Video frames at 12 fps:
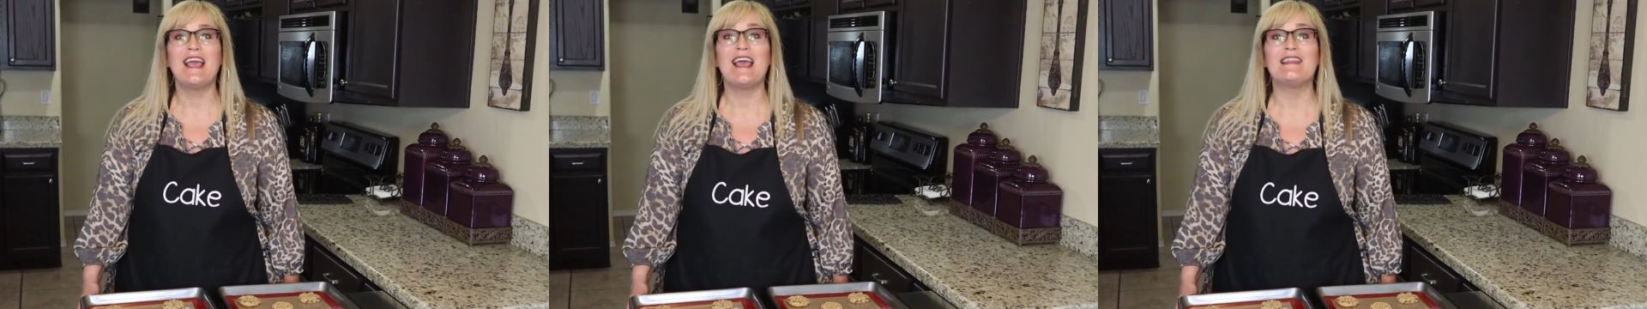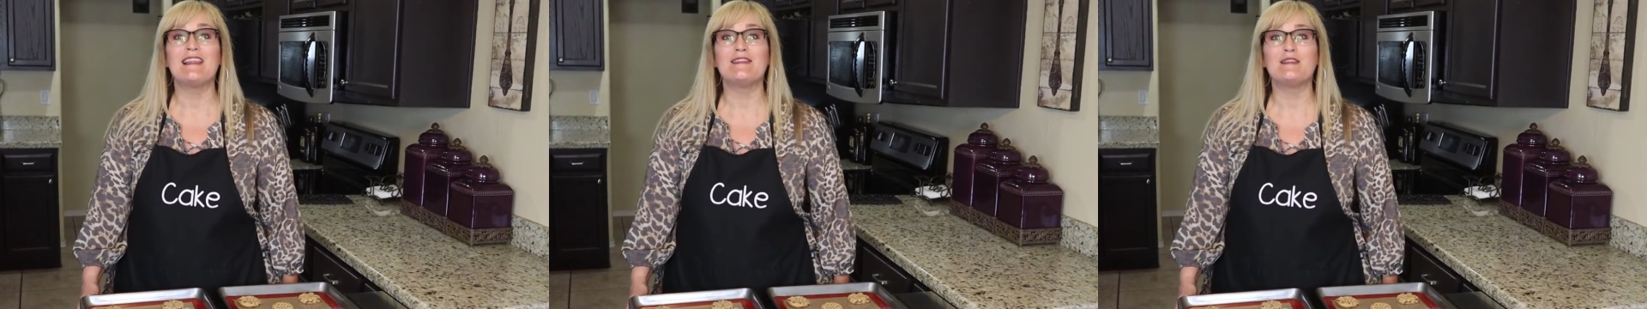
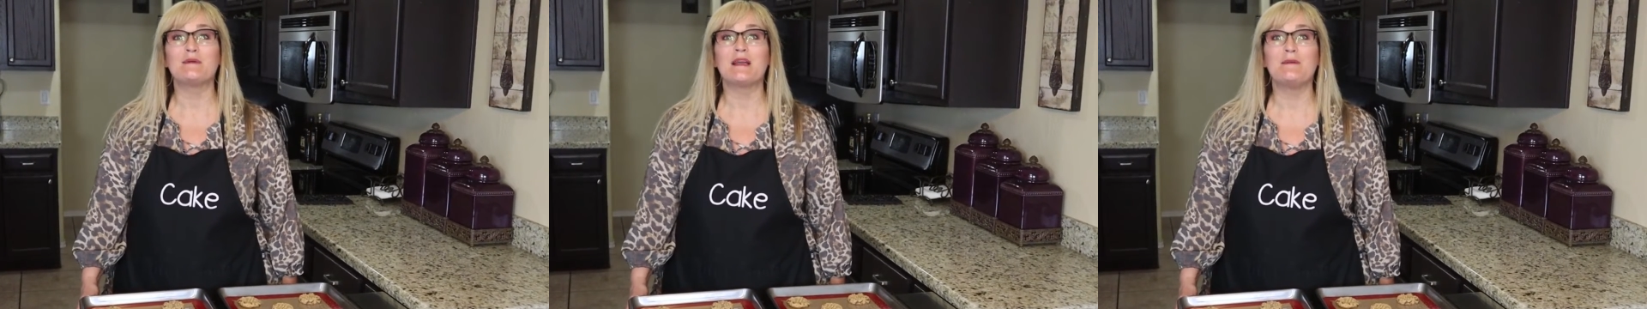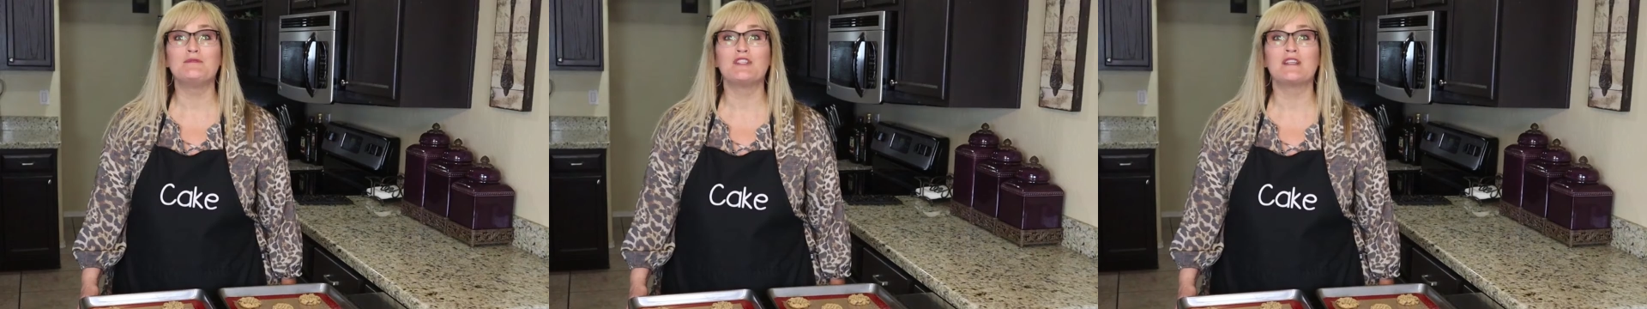and let them
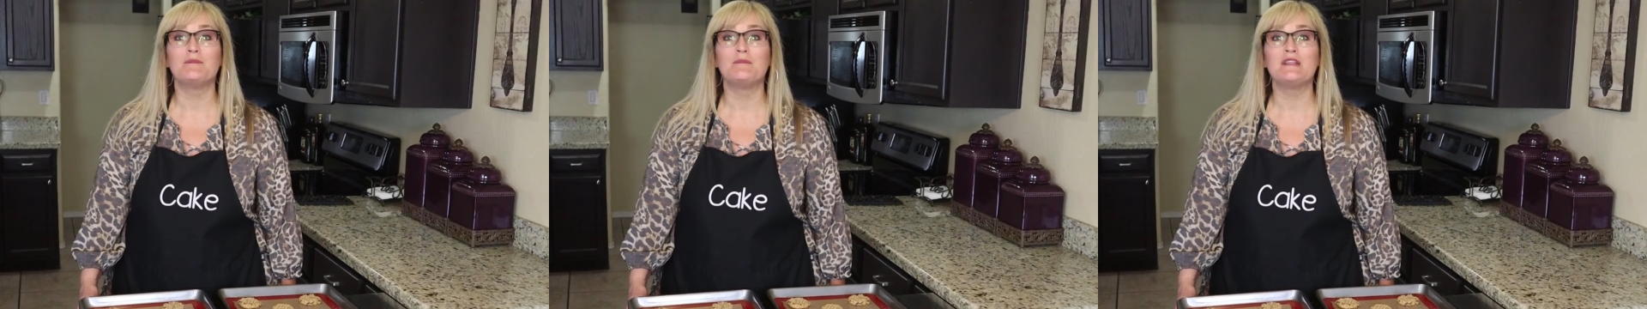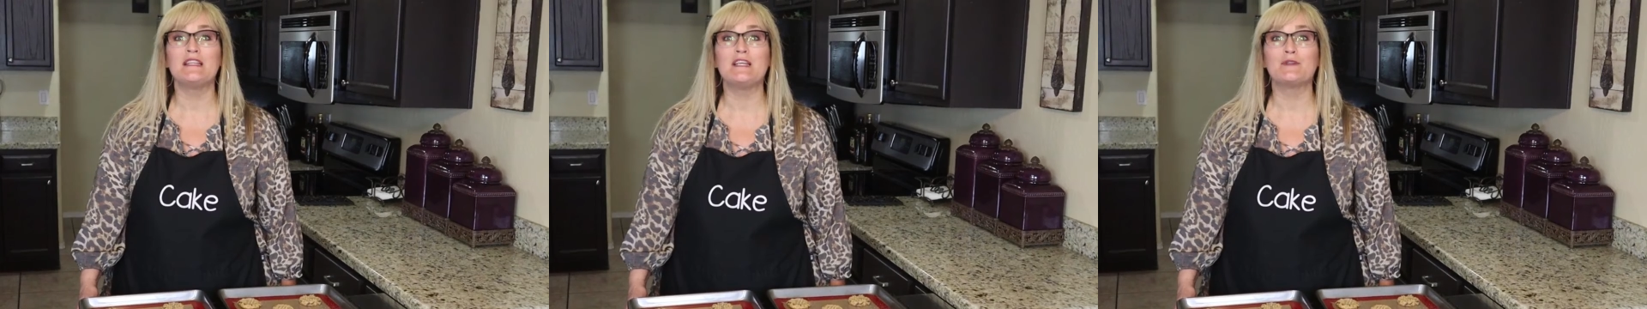come to
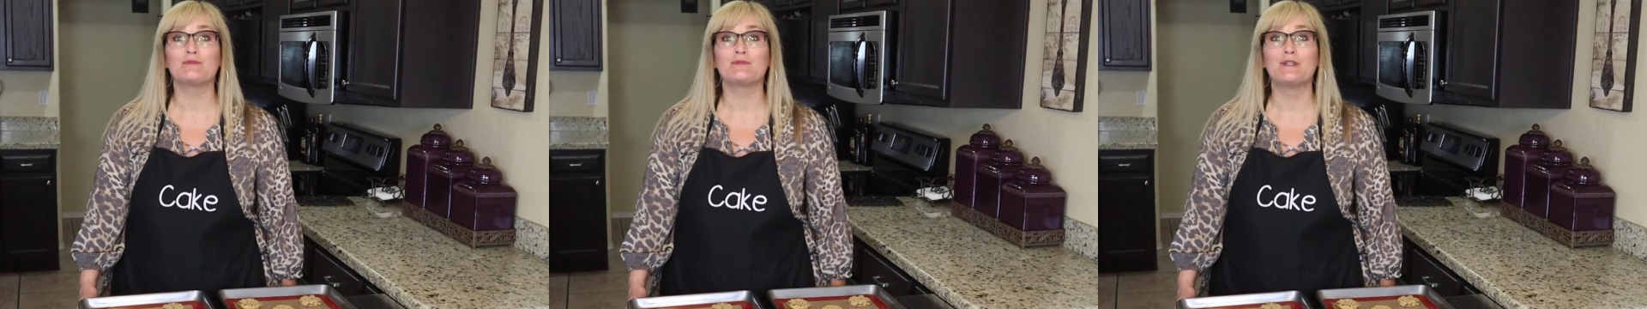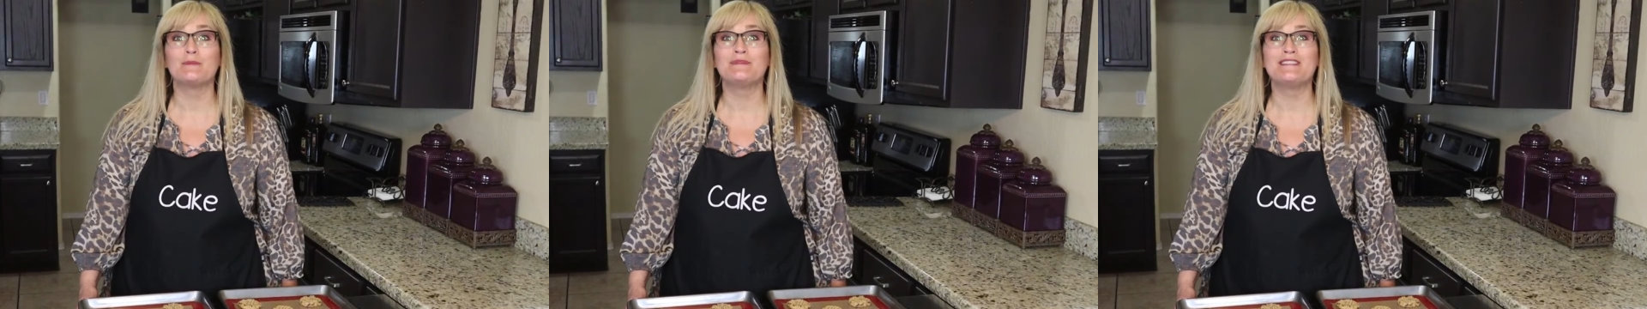complete
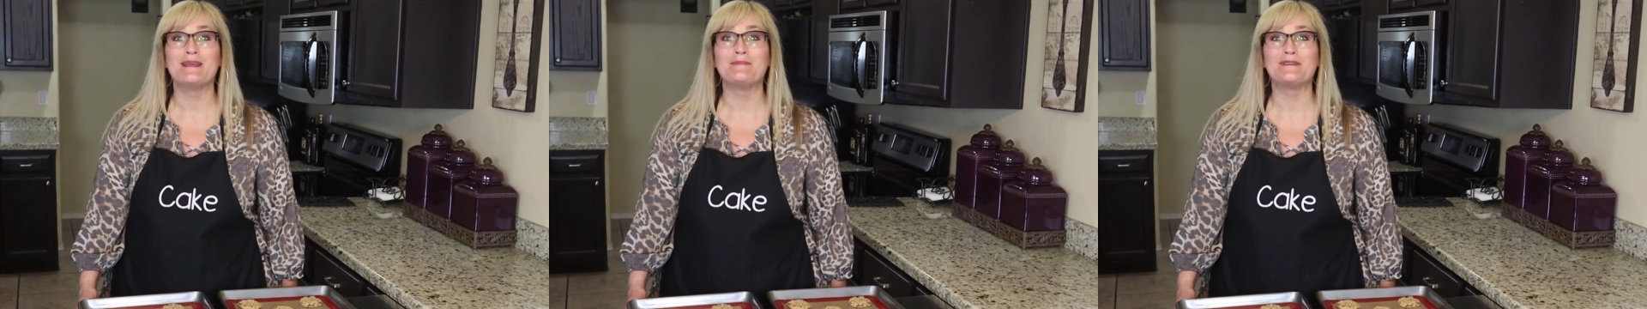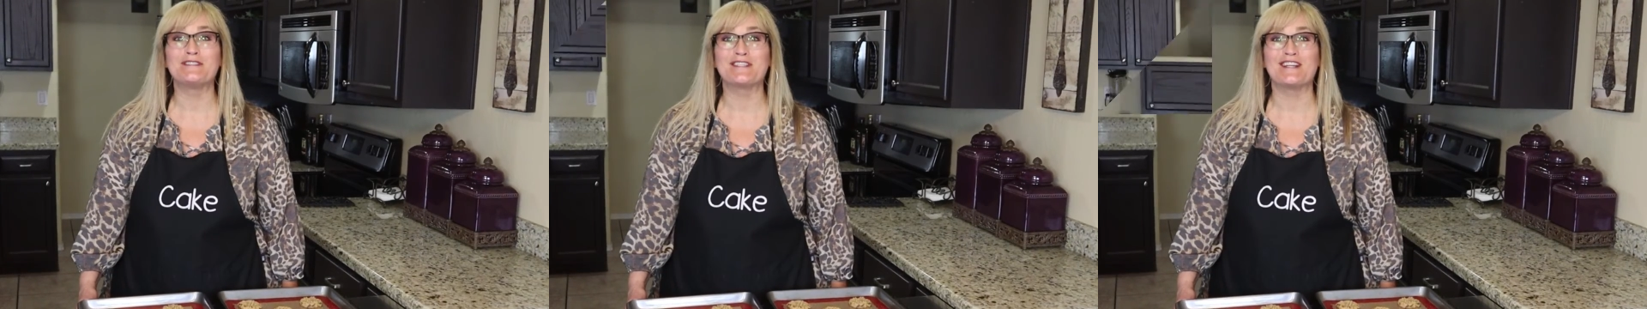room
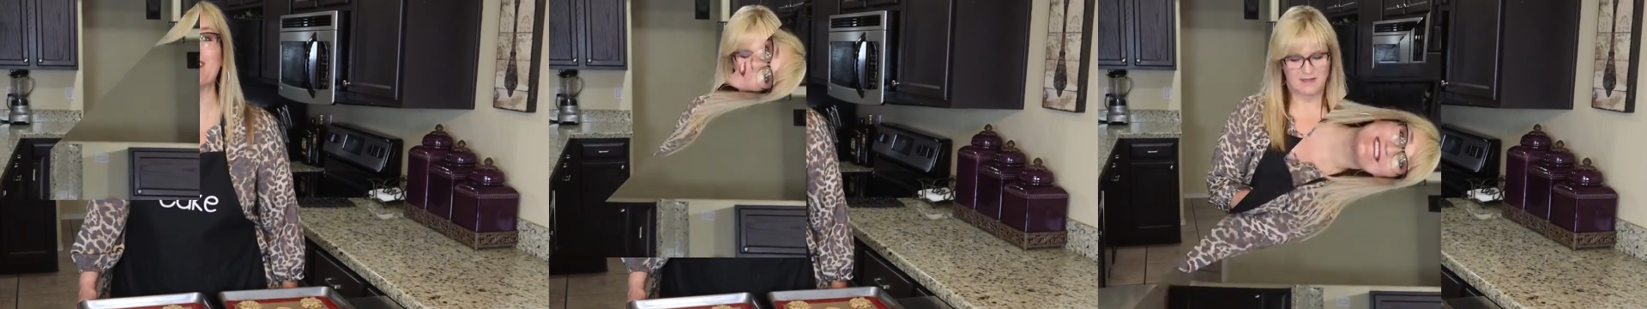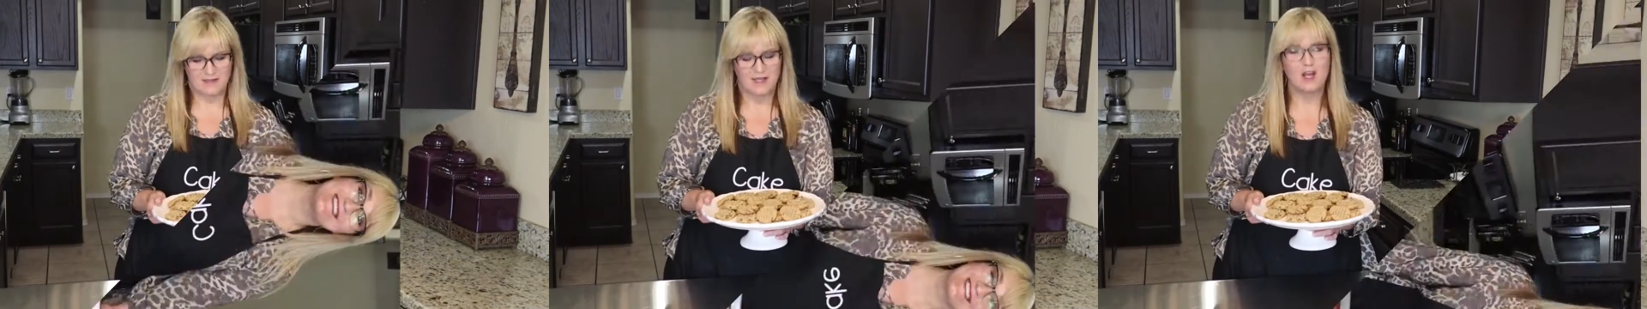
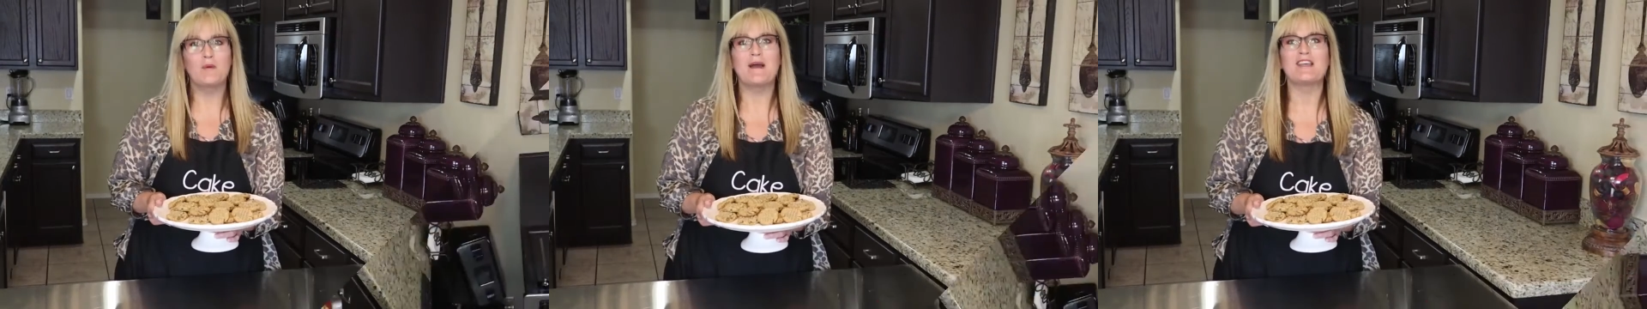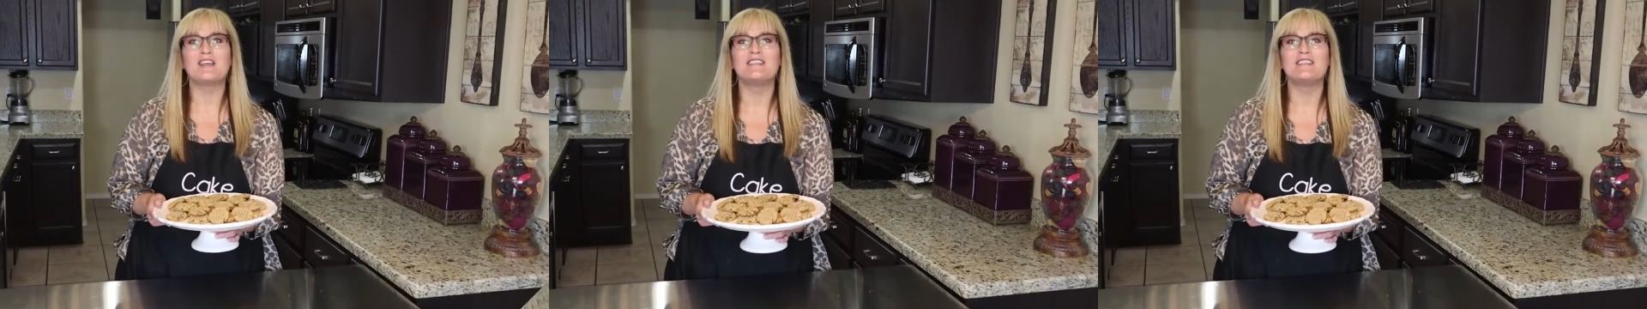temperature. Oh my